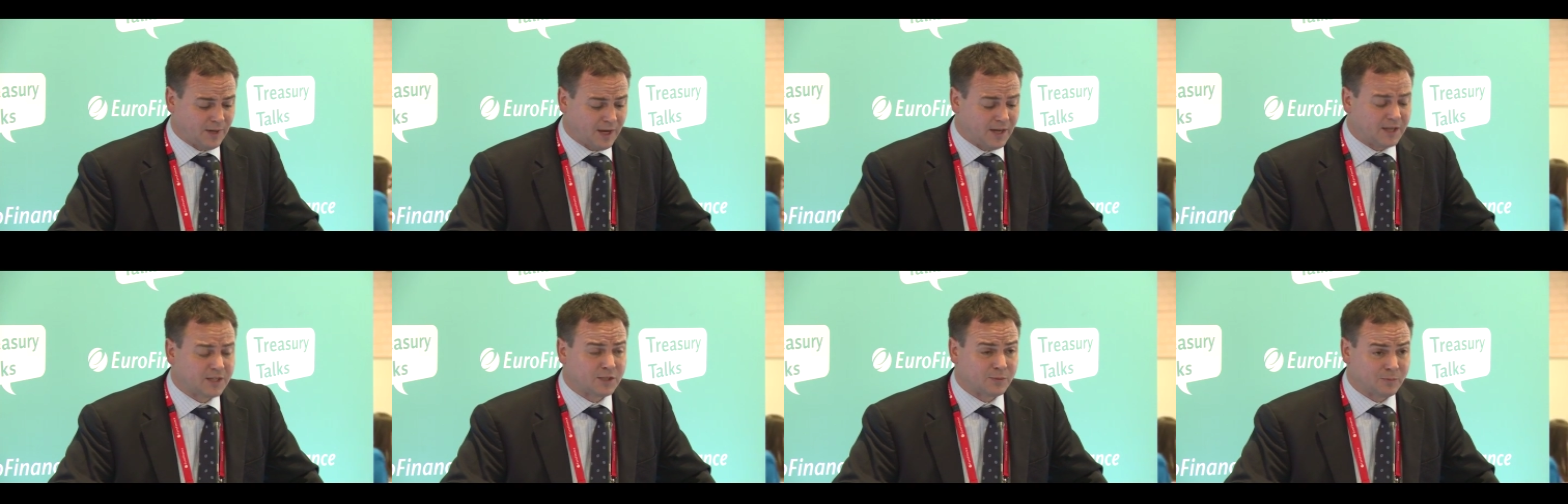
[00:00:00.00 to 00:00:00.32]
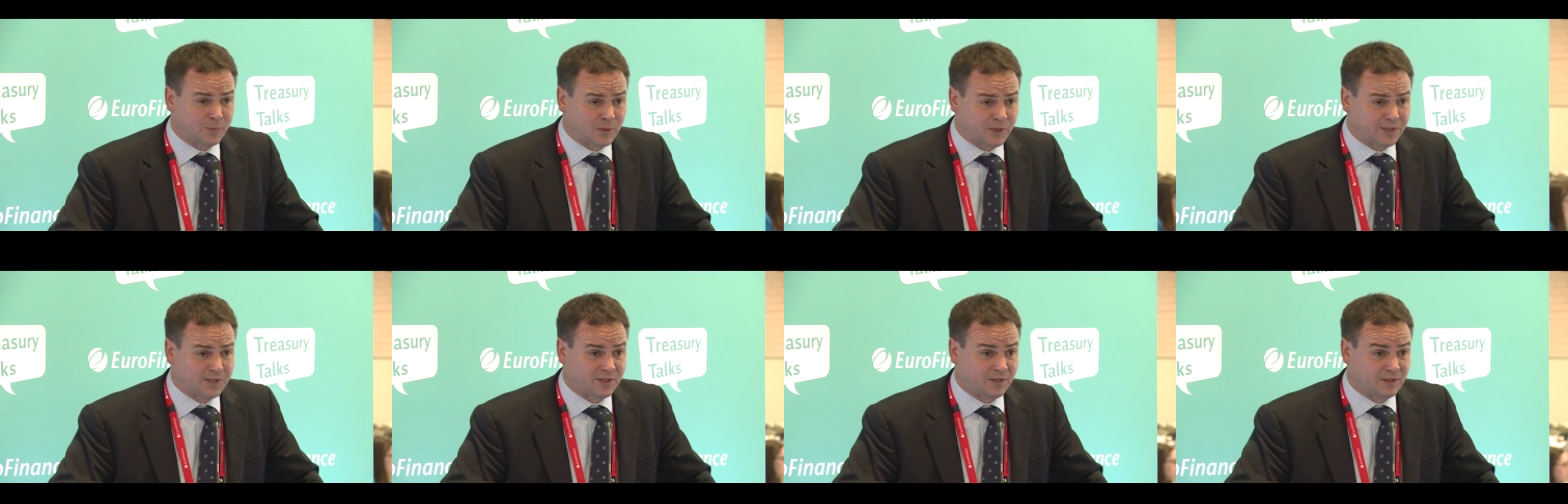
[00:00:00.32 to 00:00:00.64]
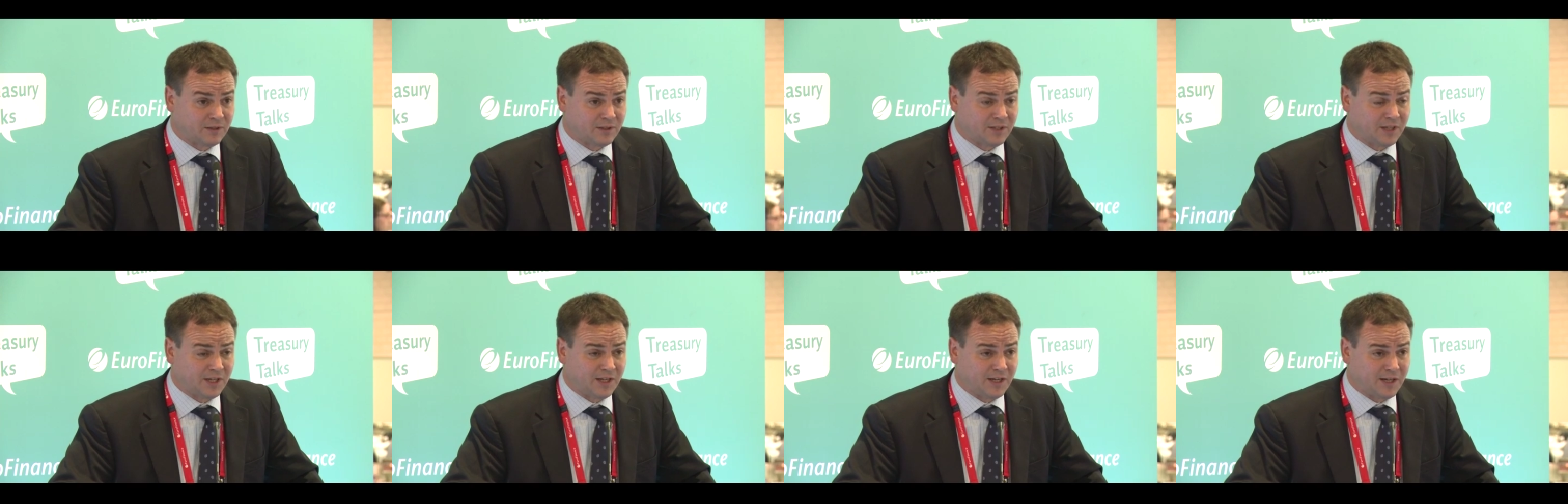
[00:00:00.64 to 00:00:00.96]

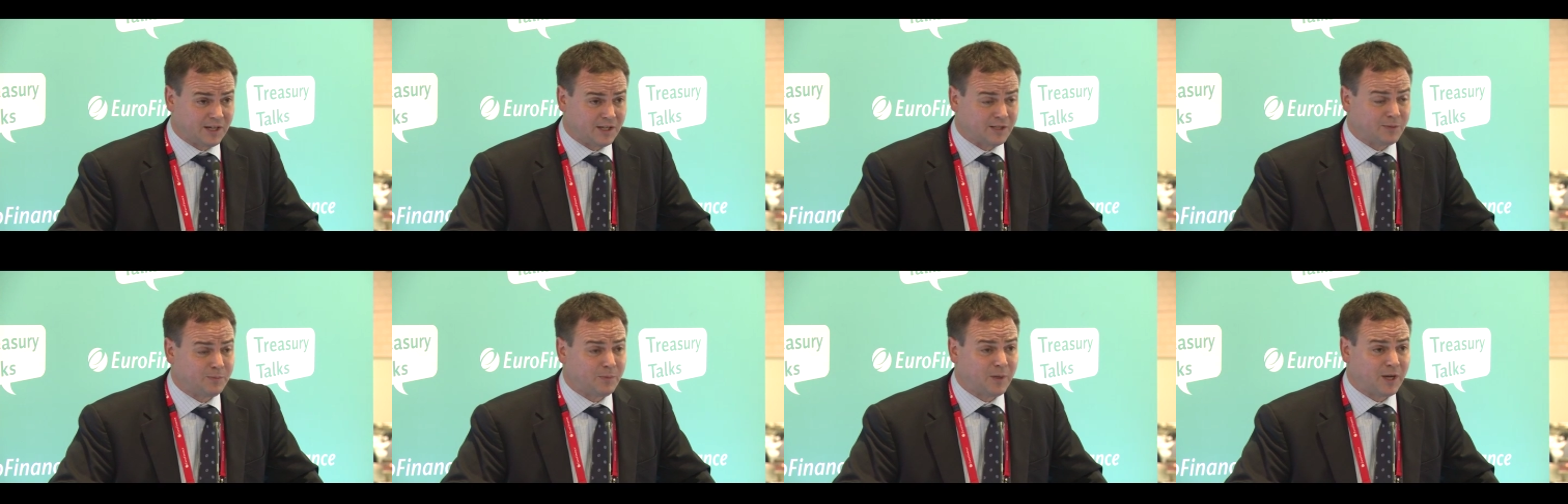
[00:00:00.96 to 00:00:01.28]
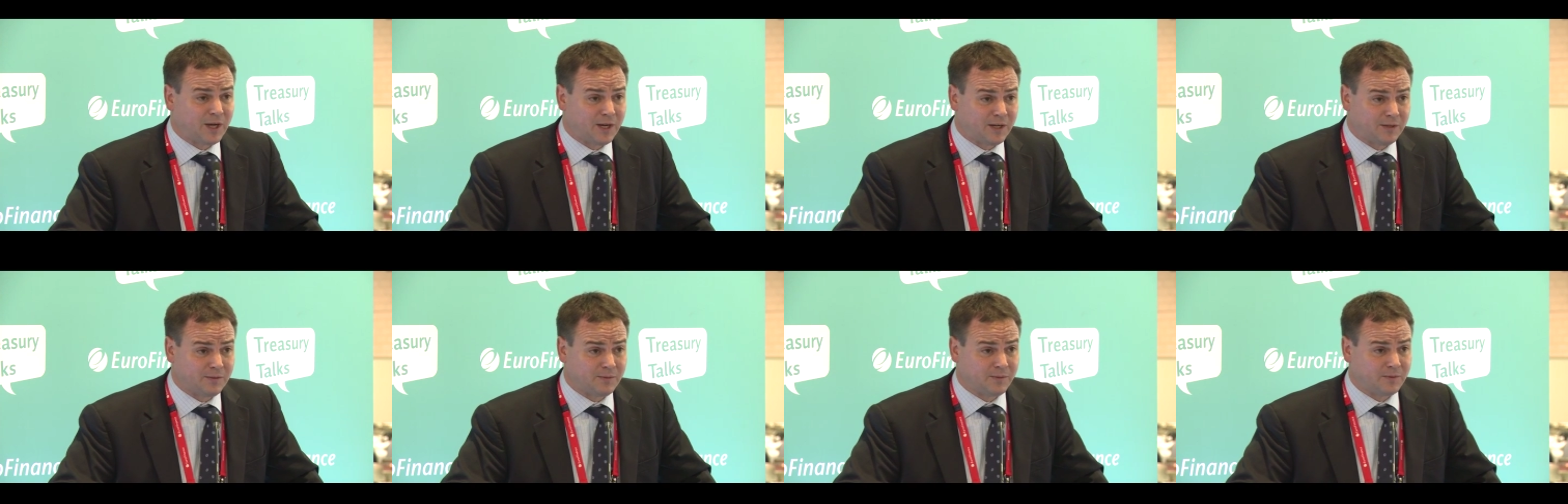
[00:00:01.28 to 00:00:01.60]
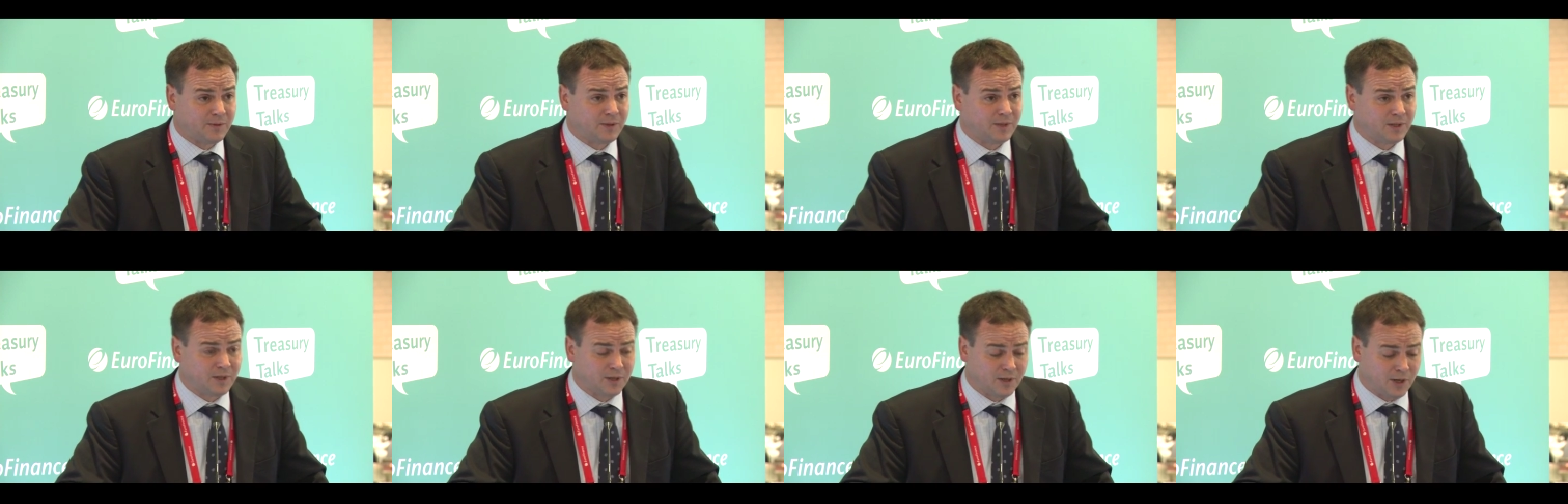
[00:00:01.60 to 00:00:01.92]
explicitly is
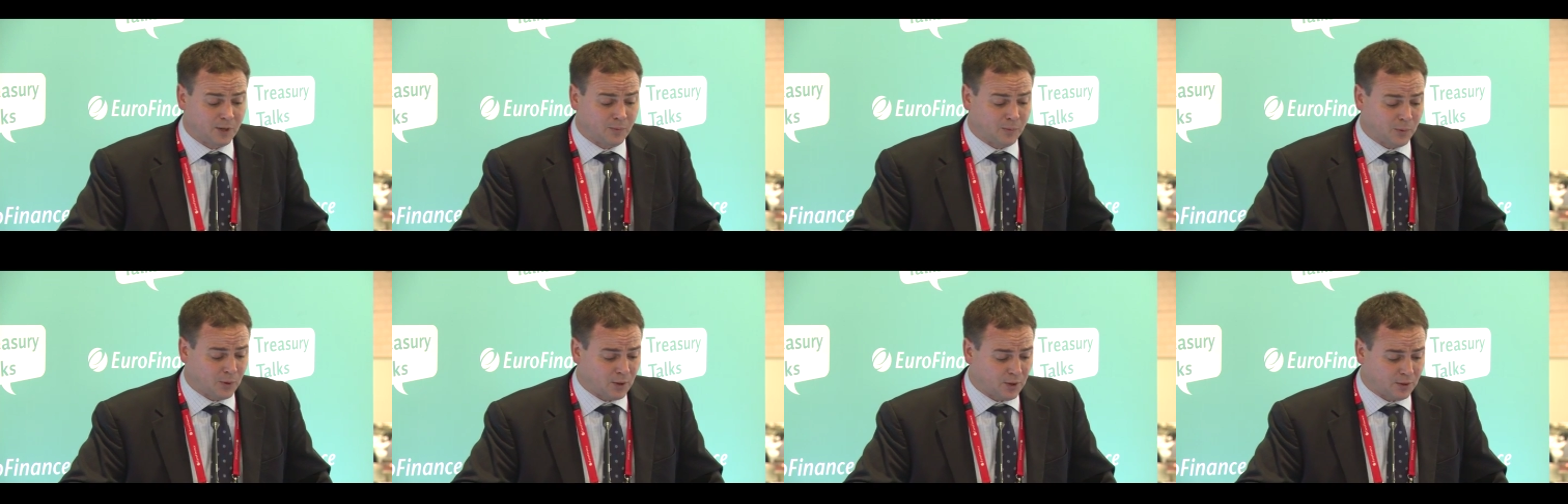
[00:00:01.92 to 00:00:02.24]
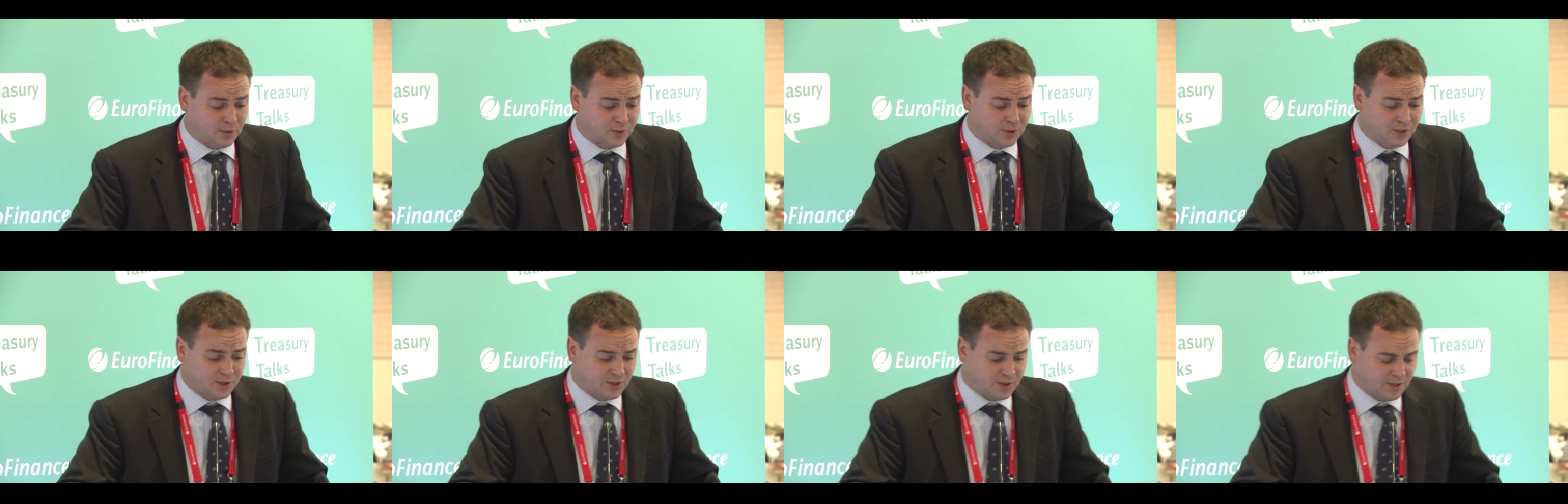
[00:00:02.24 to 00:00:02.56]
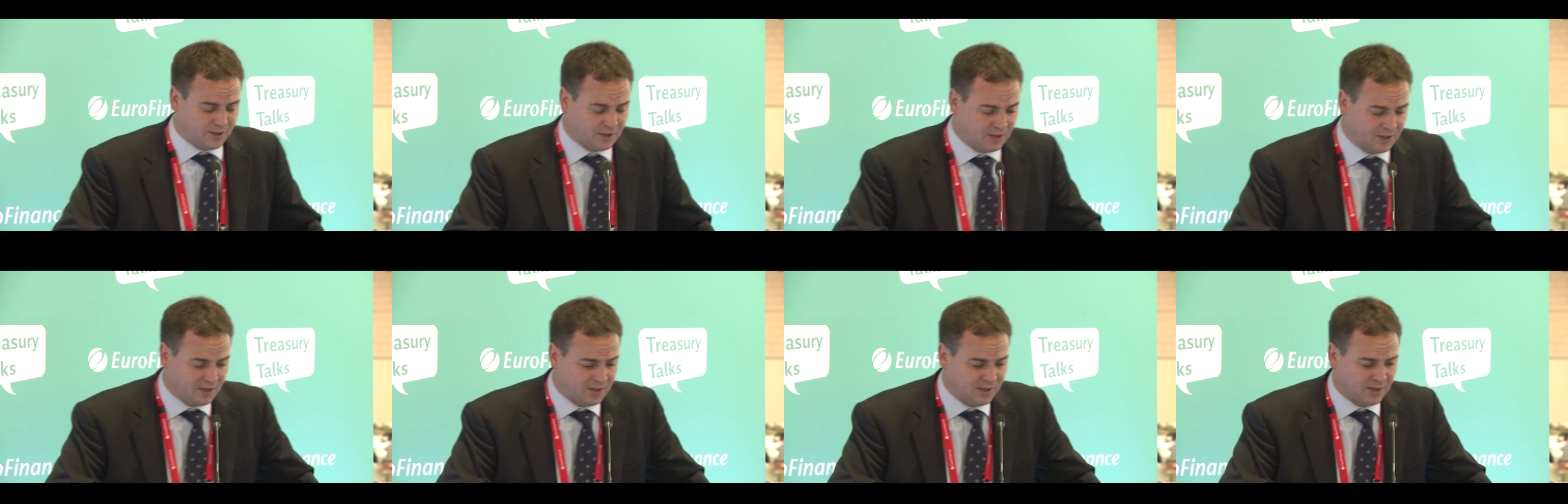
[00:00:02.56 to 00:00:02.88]
being
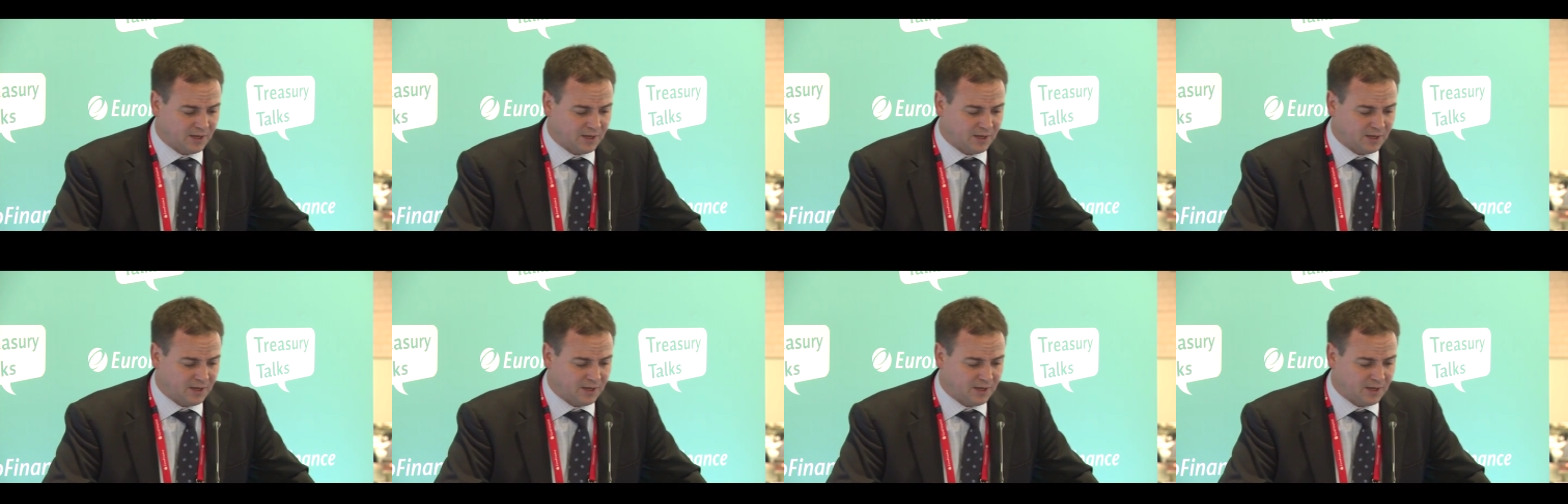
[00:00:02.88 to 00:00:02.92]
approached